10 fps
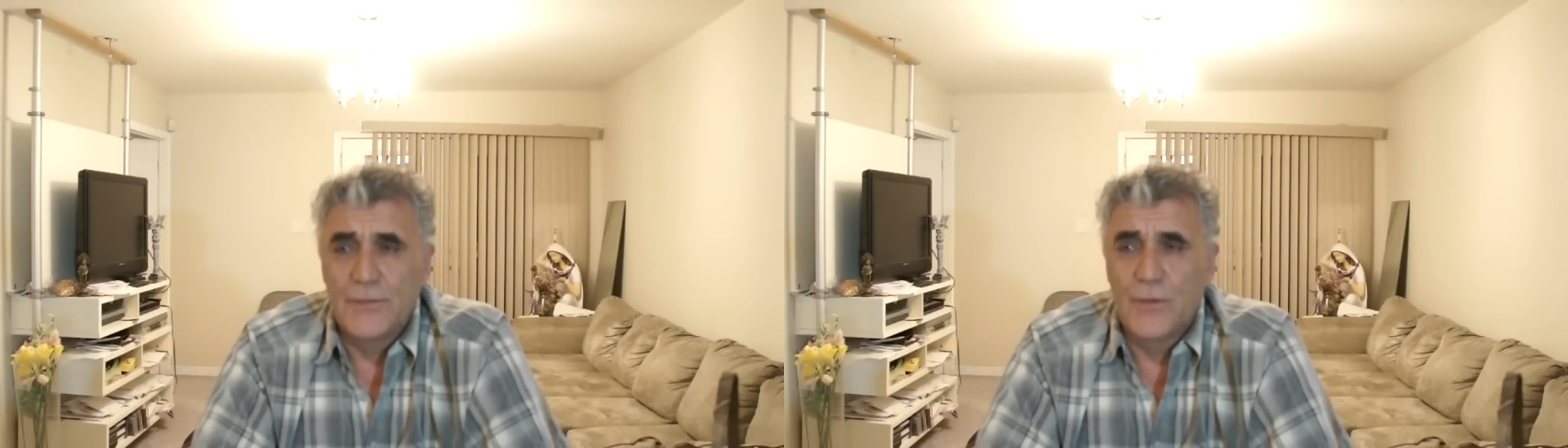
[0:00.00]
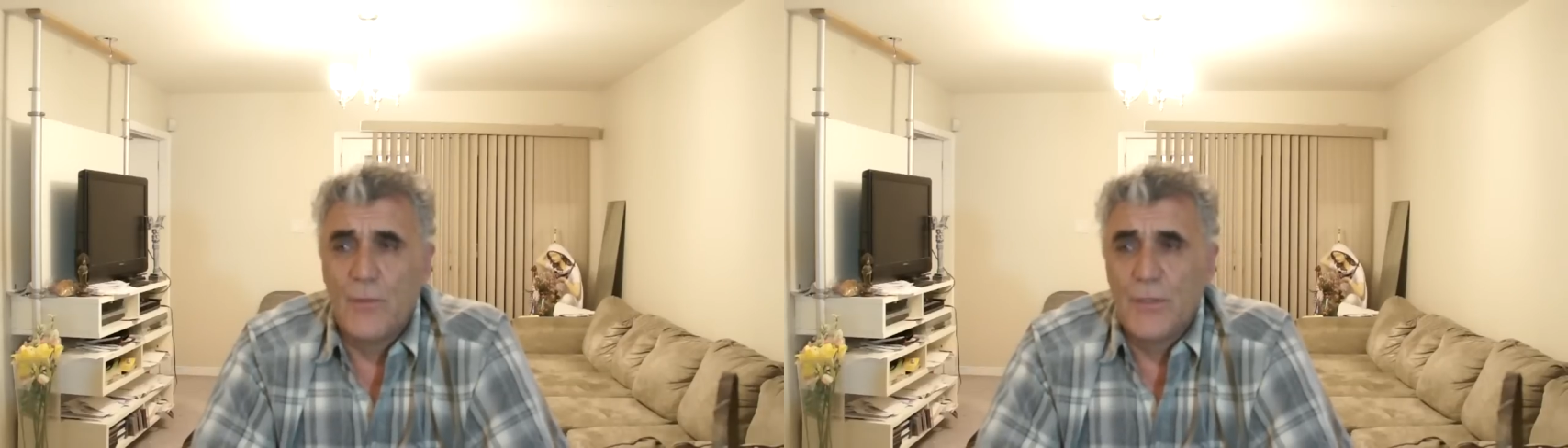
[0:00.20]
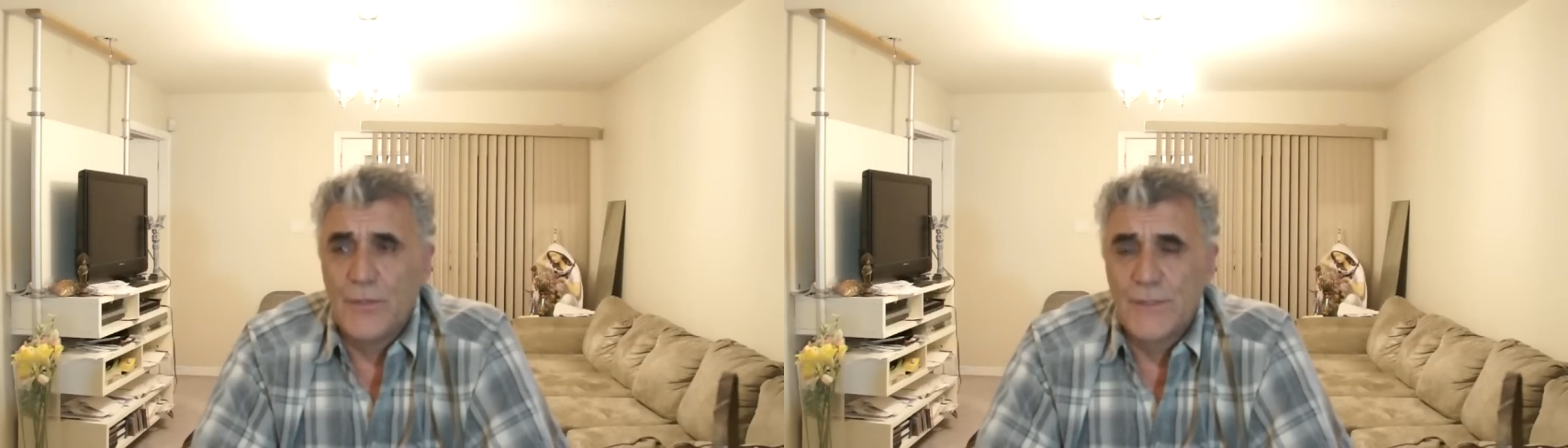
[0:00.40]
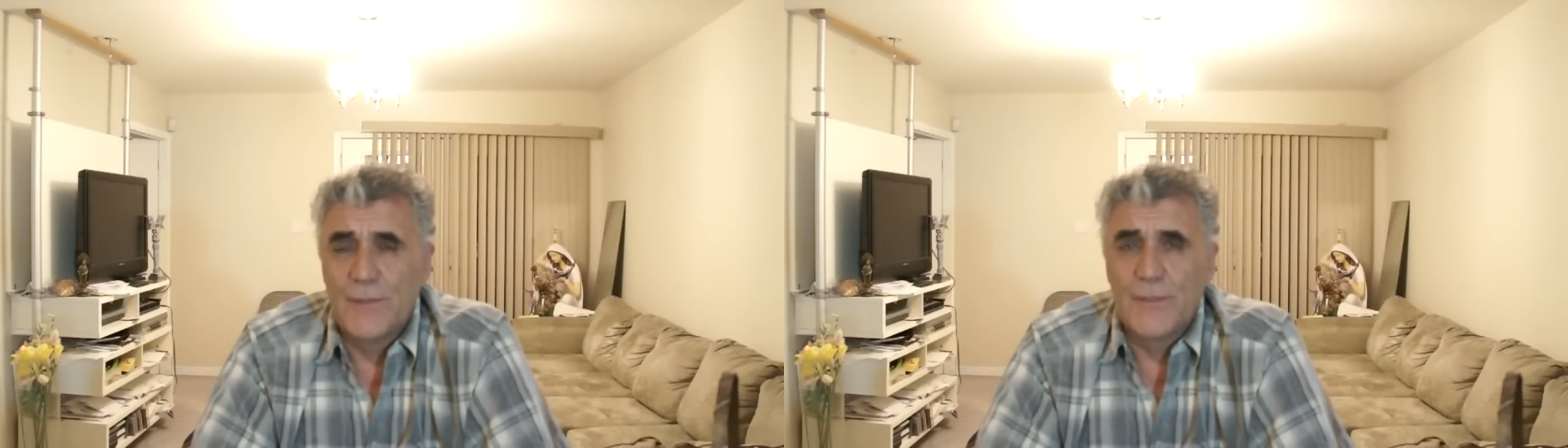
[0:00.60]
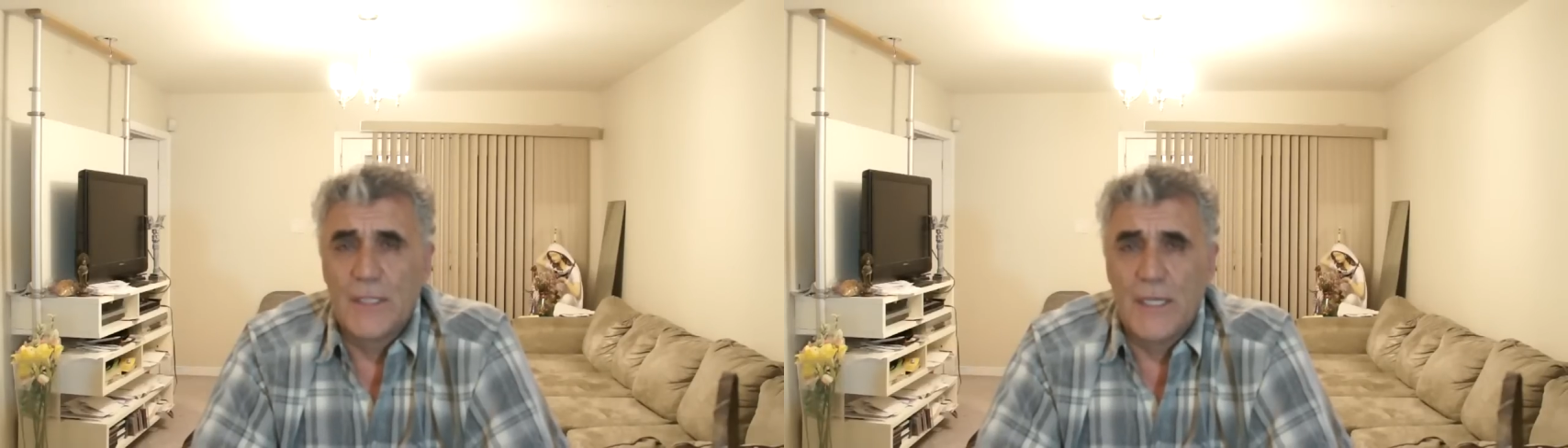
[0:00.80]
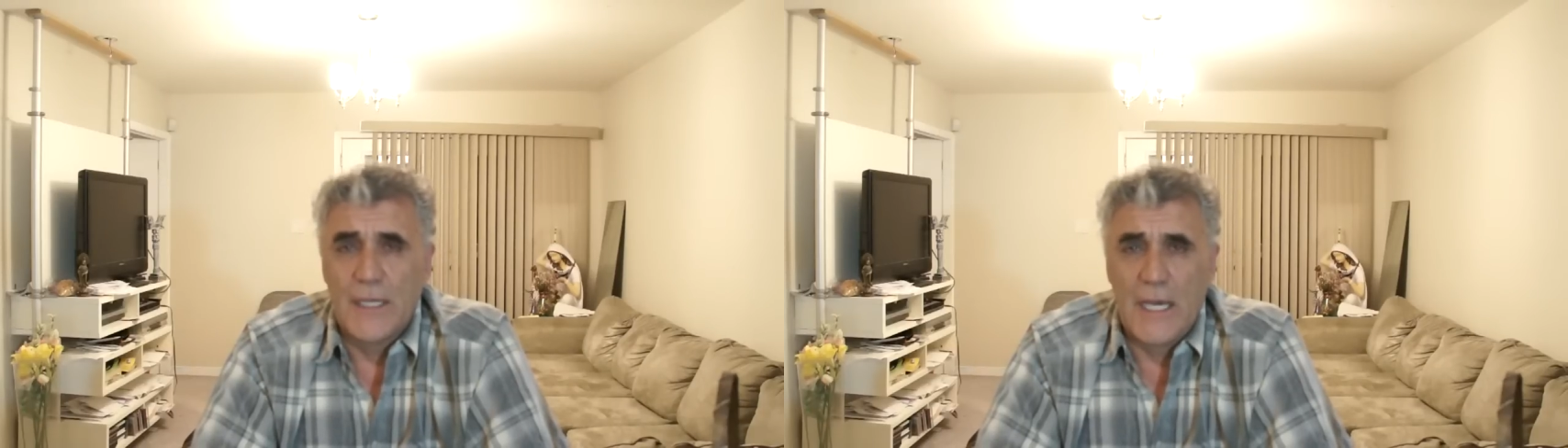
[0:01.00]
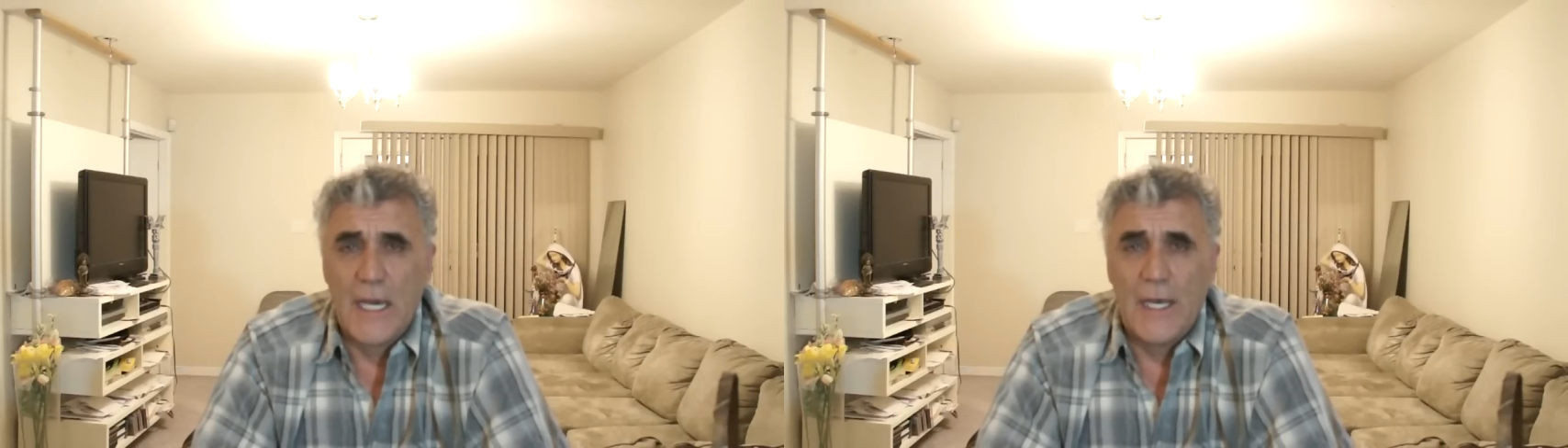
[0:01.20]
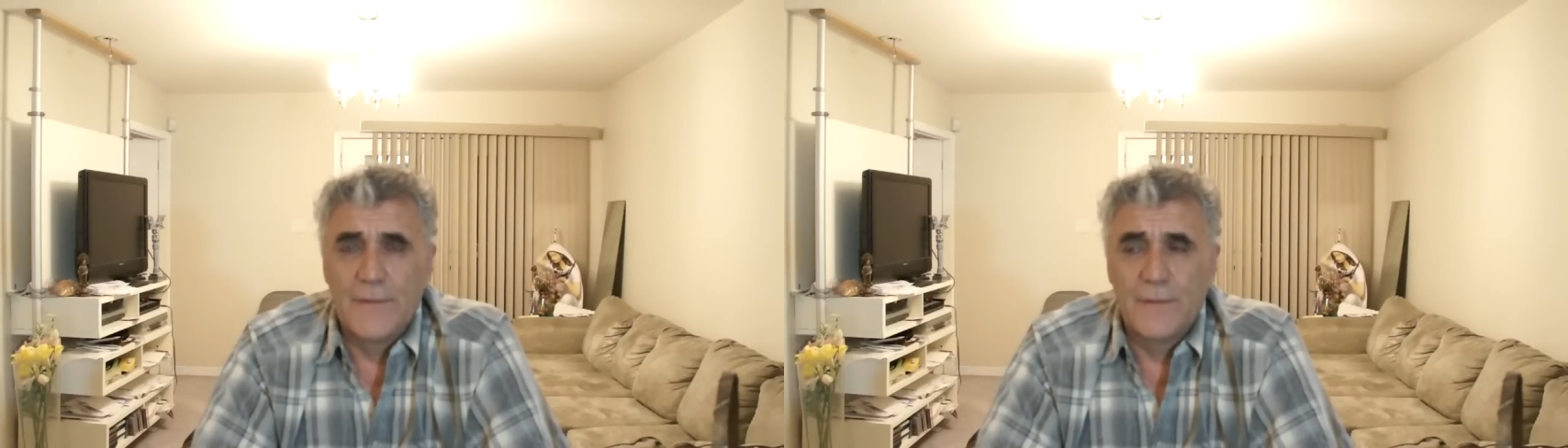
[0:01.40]
Romeo, something like
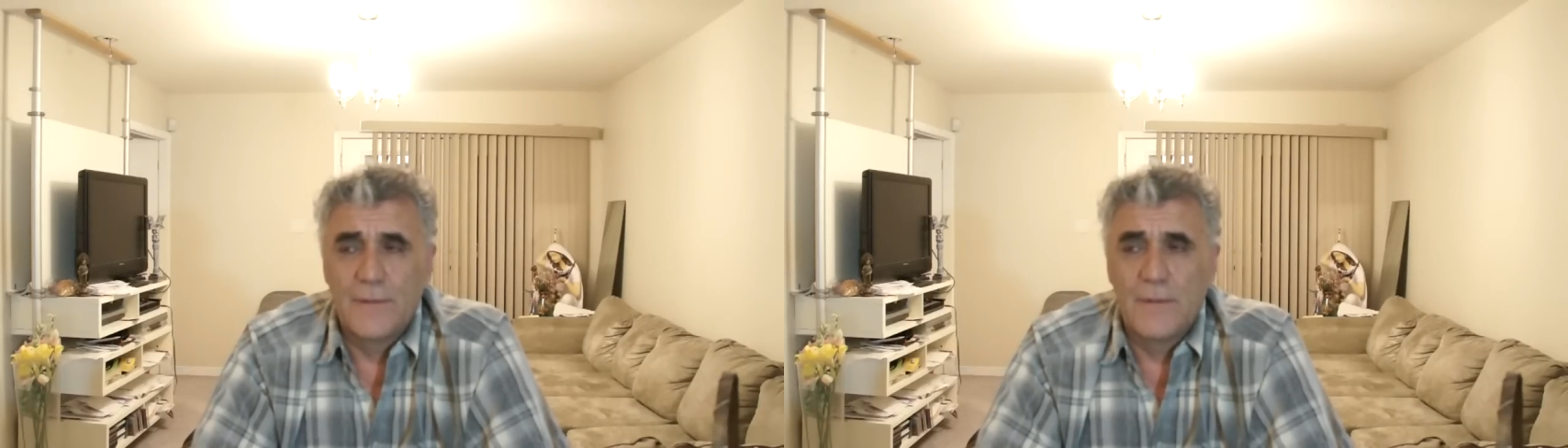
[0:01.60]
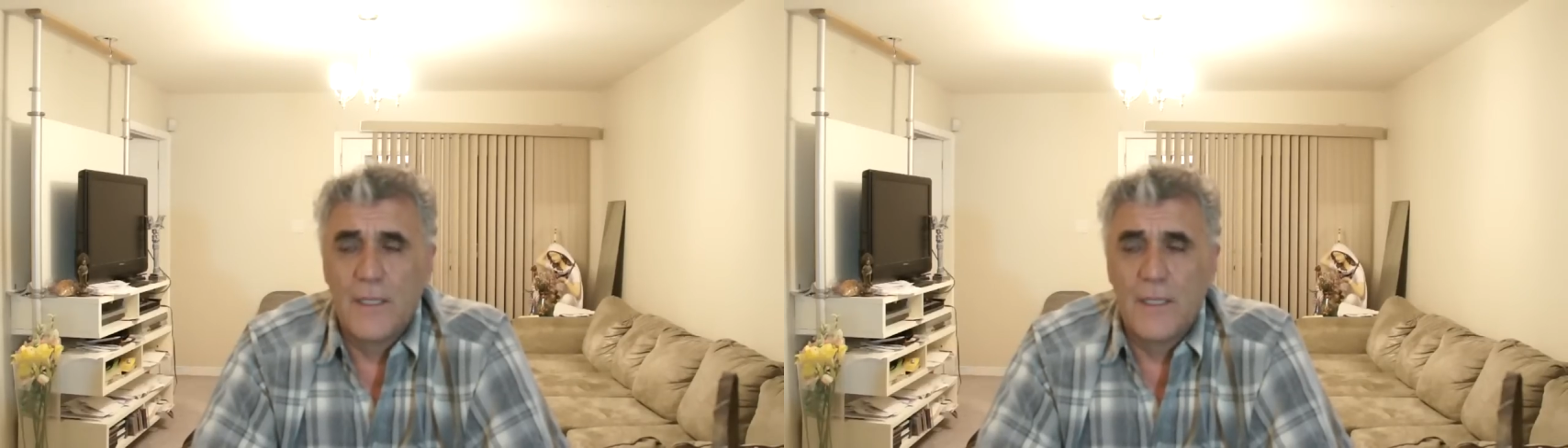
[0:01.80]
that,